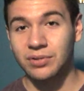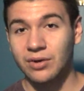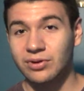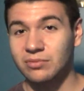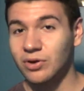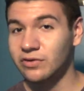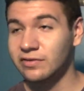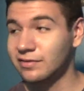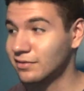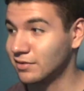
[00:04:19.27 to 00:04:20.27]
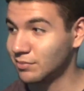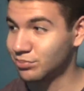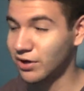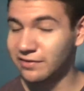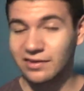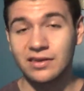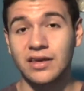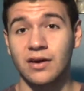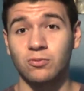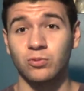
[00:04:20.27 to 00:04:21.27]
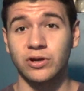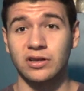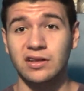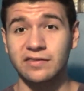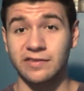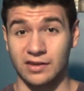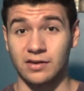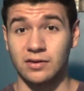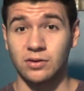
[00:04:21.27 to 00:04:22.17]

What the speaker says: Probably the most depressing yet realistic